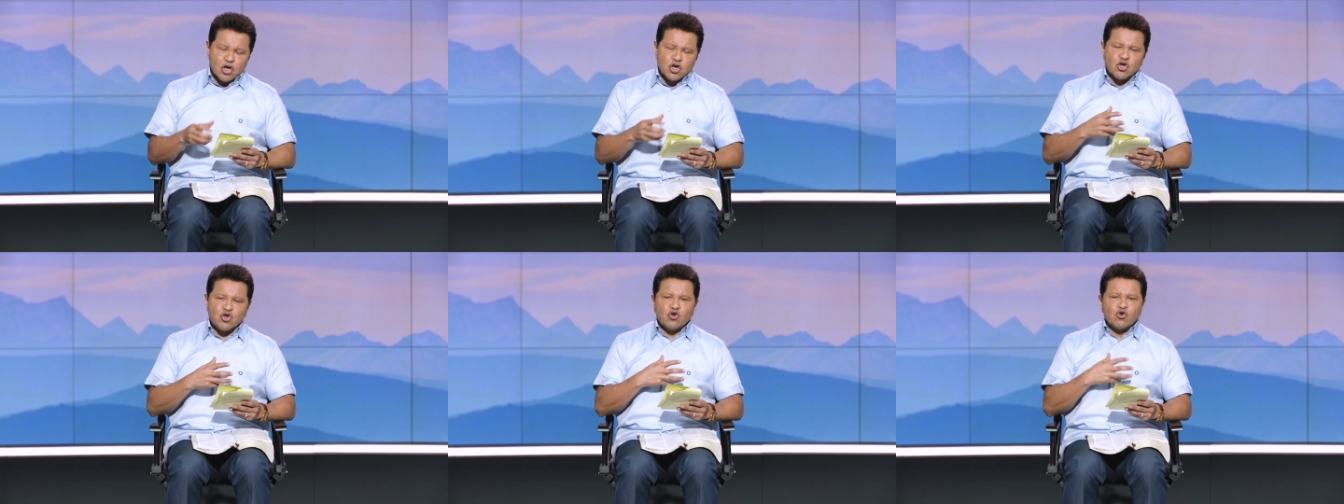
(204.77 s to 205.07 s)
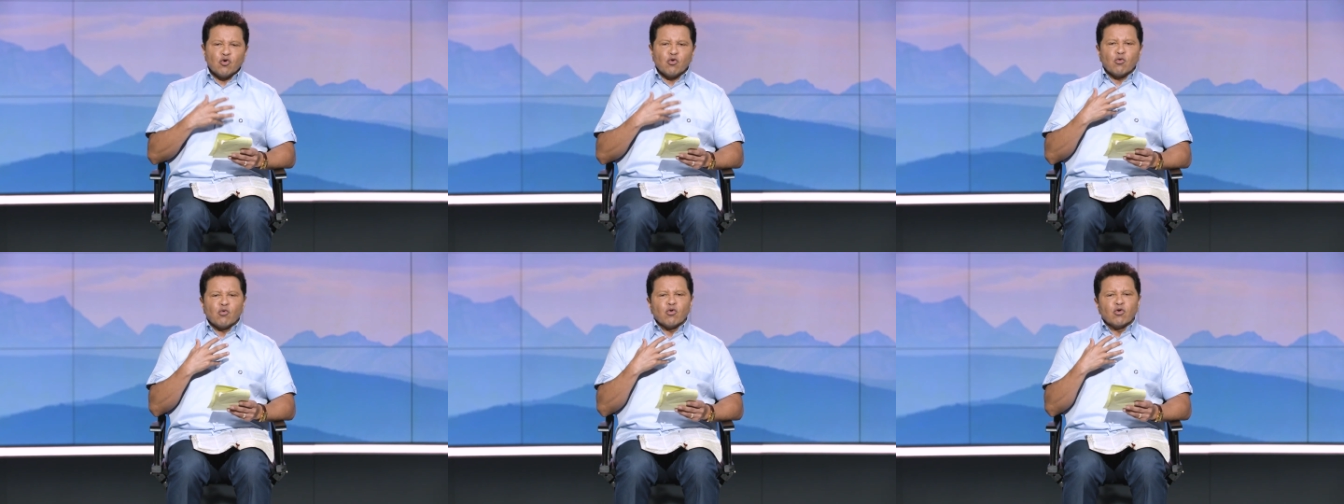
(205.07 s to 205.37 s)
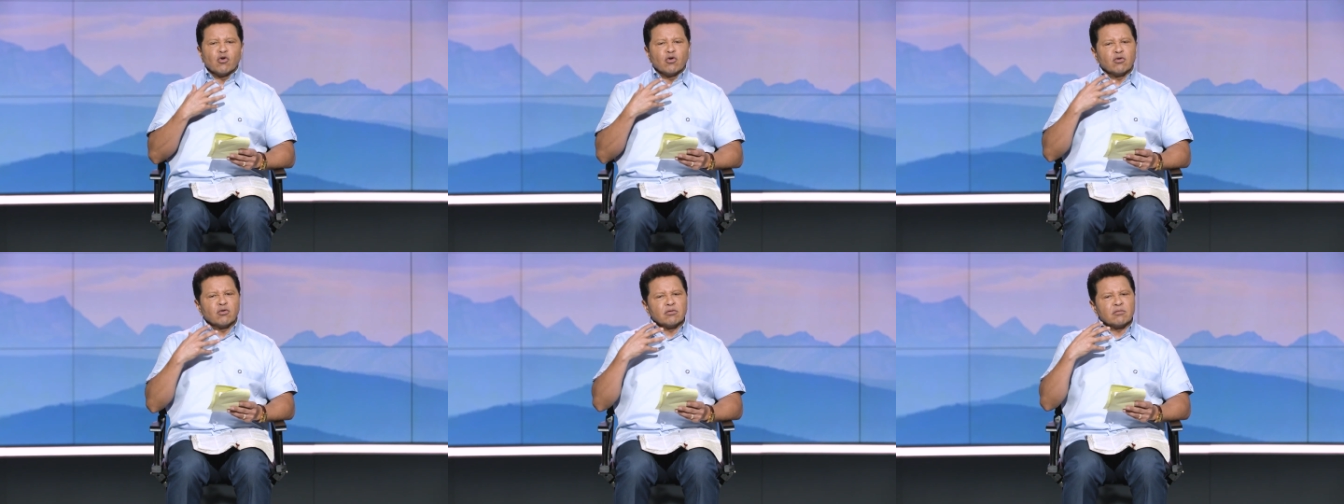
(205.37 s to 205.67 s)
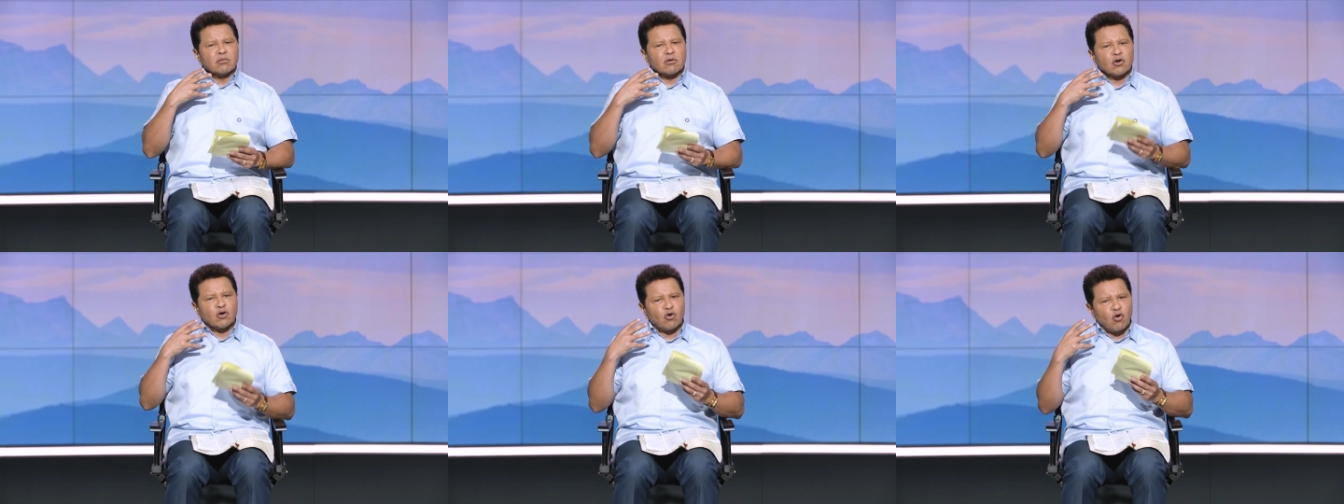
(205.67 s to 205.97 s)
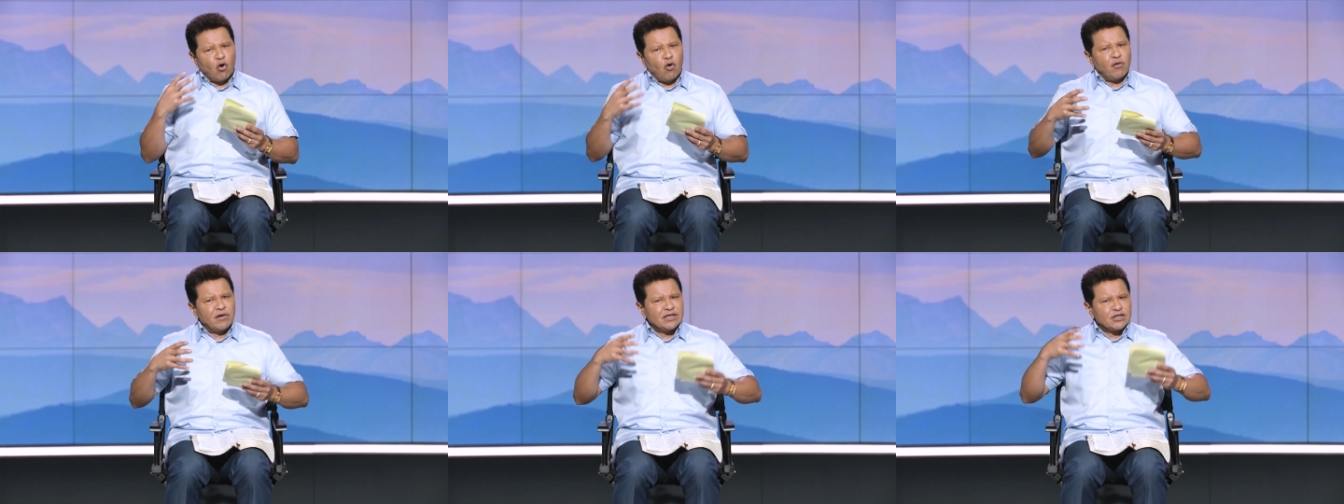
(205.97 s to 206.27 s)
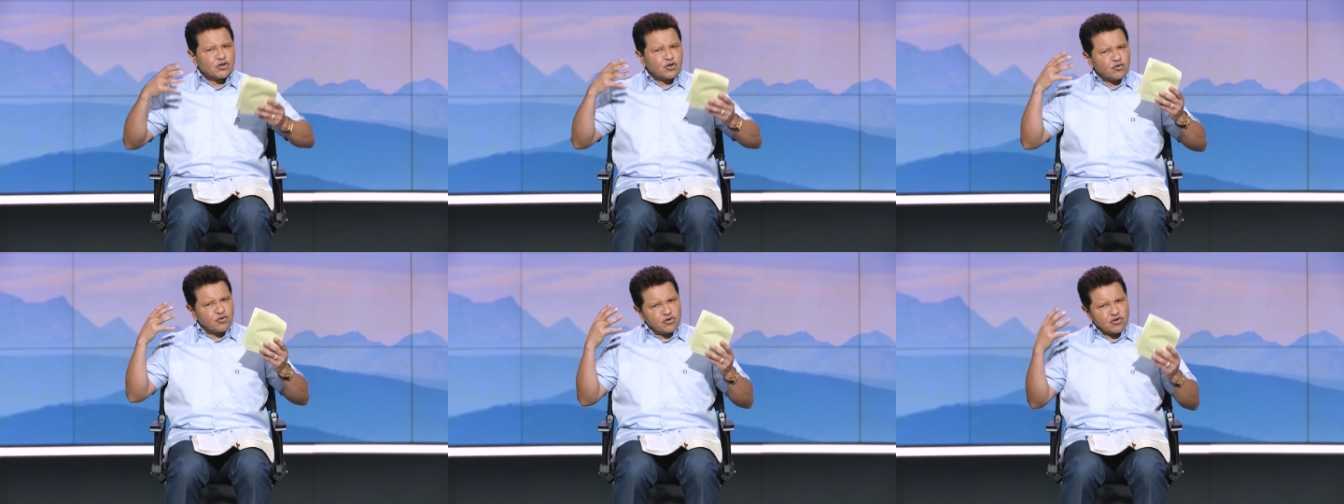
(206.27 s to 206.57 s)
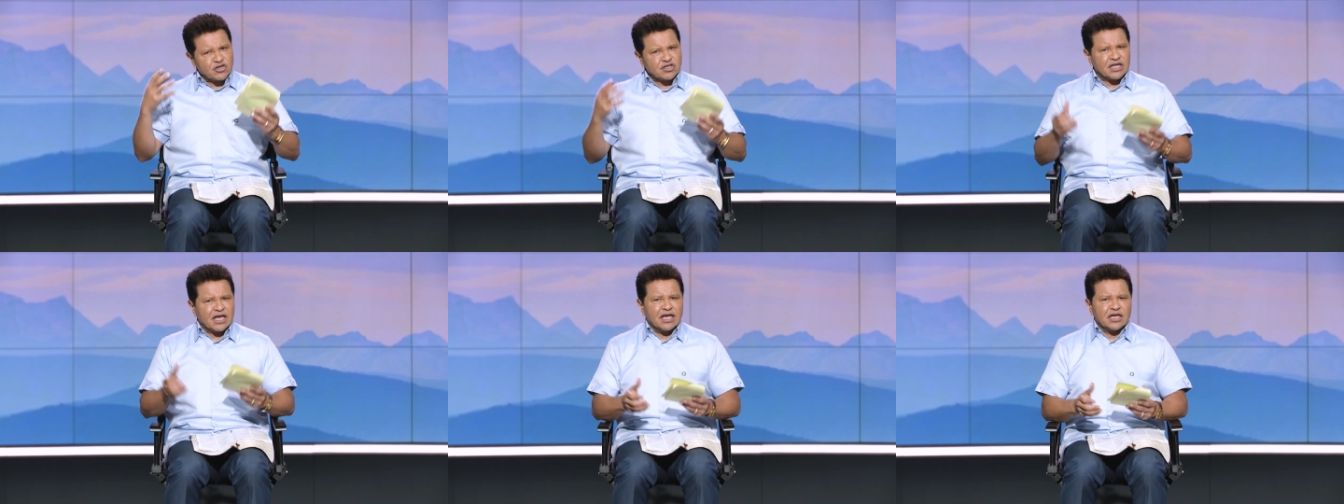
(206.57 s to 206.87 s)
you will go into
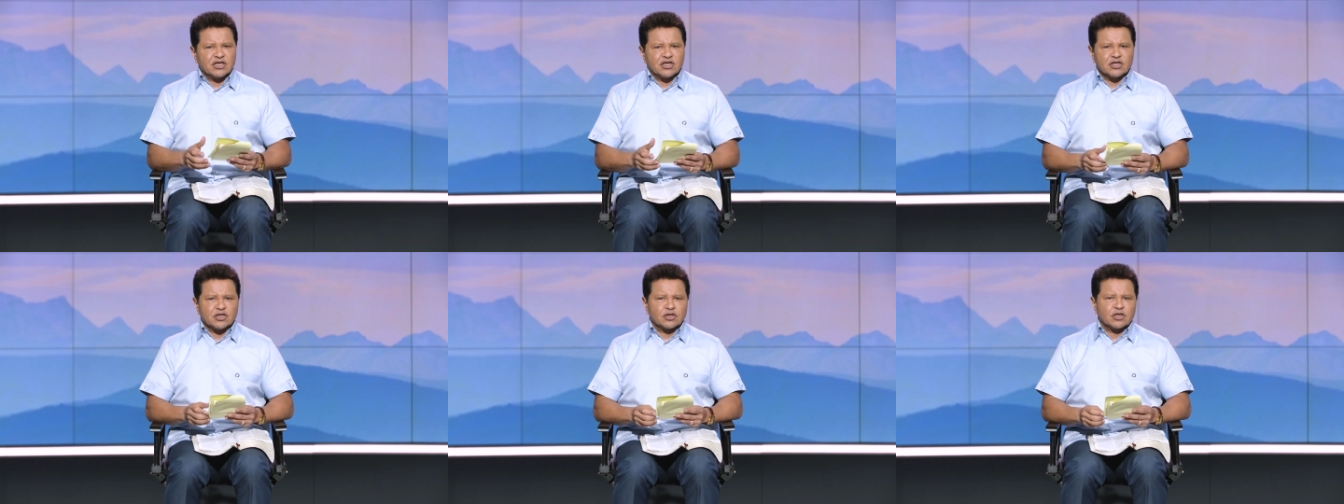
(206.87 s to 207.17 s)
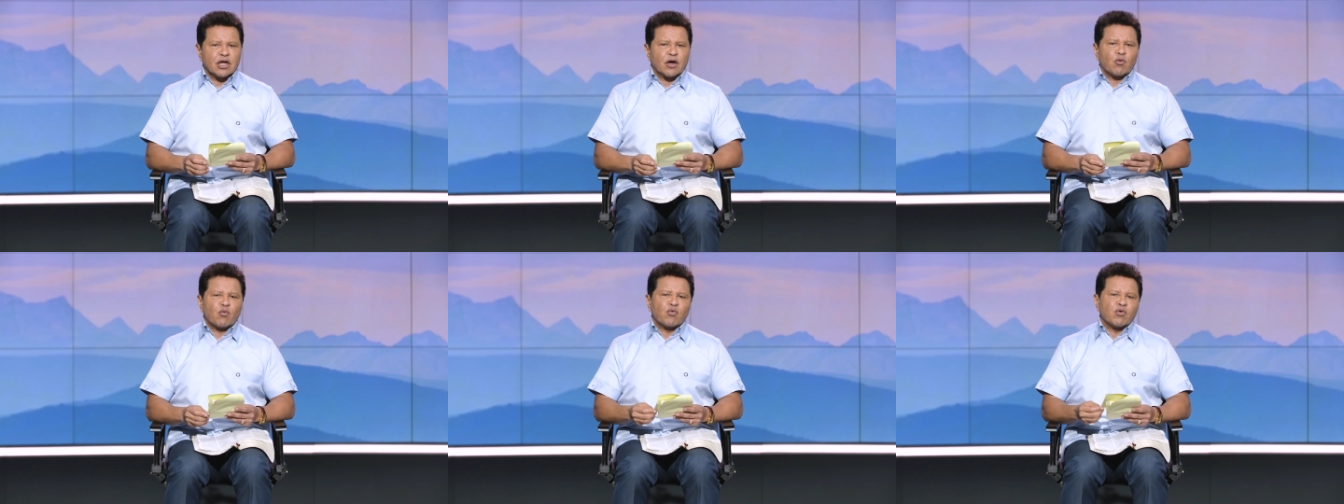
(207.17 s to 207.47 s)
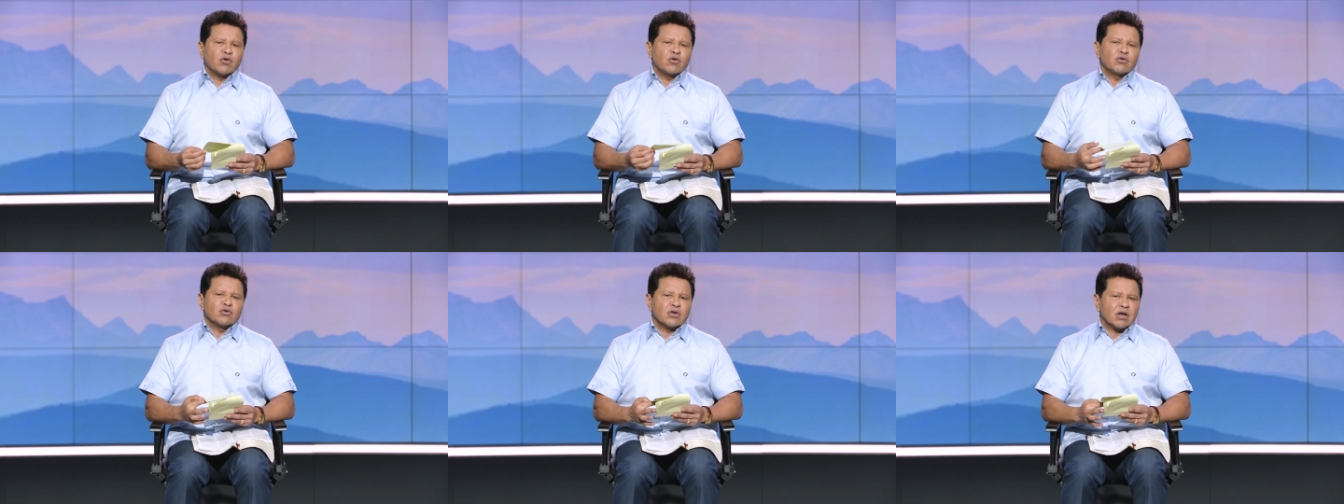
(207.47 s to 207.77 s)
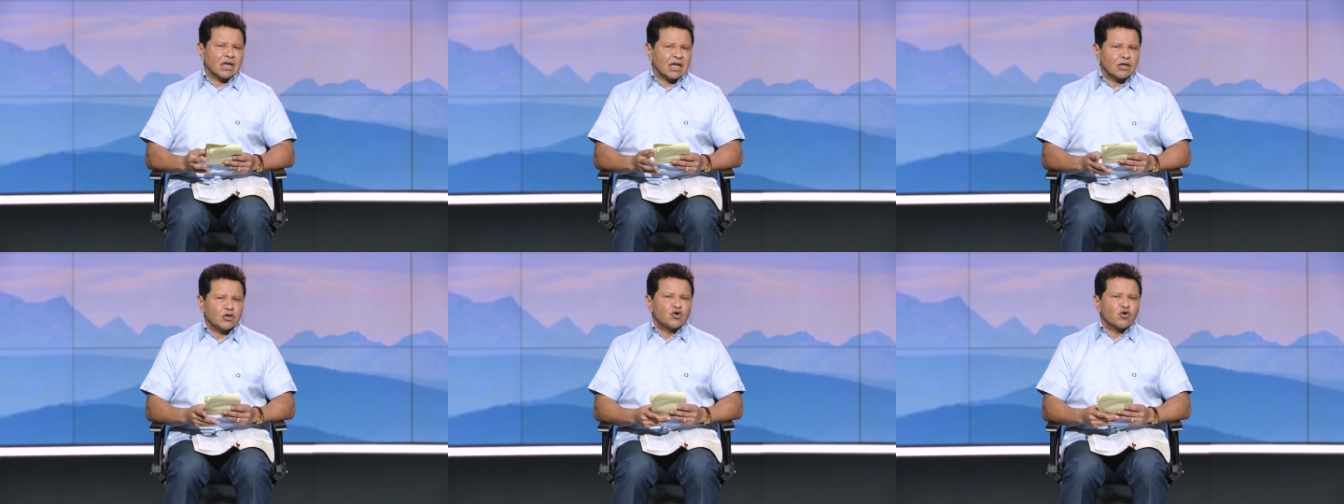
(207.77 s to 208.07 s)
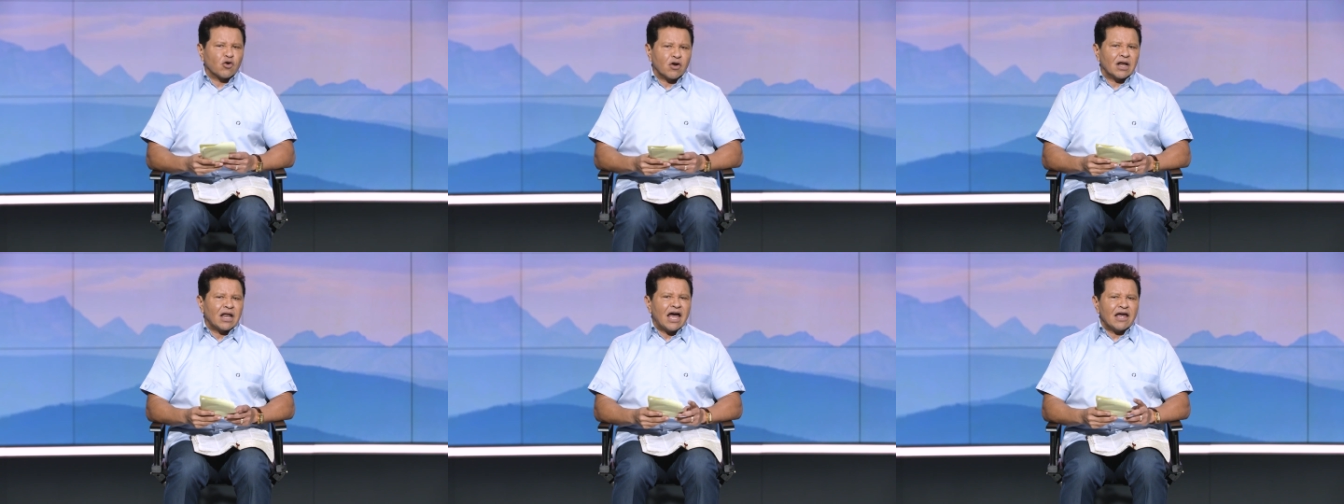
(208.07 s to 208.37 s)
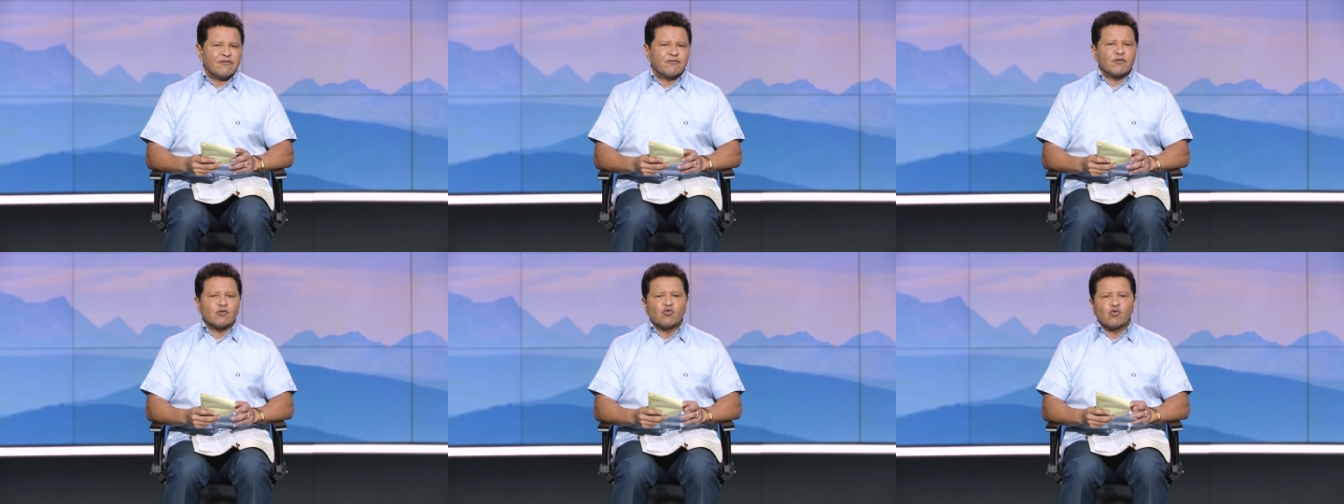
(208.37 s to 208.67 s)
those stages that will your life